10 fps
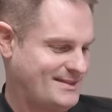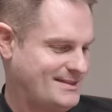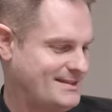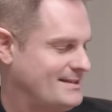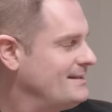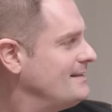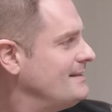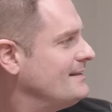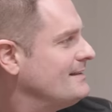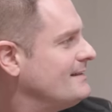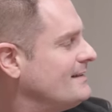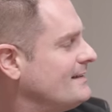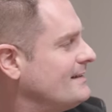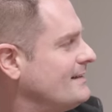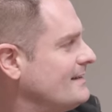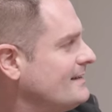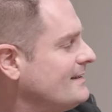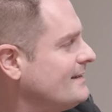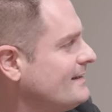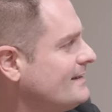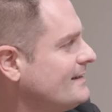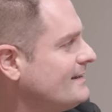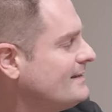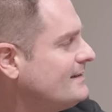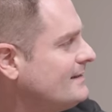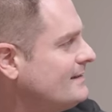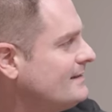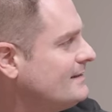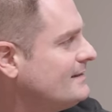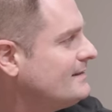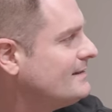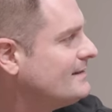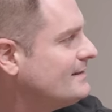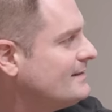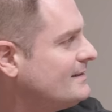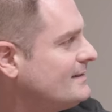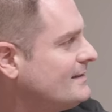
(not speaking)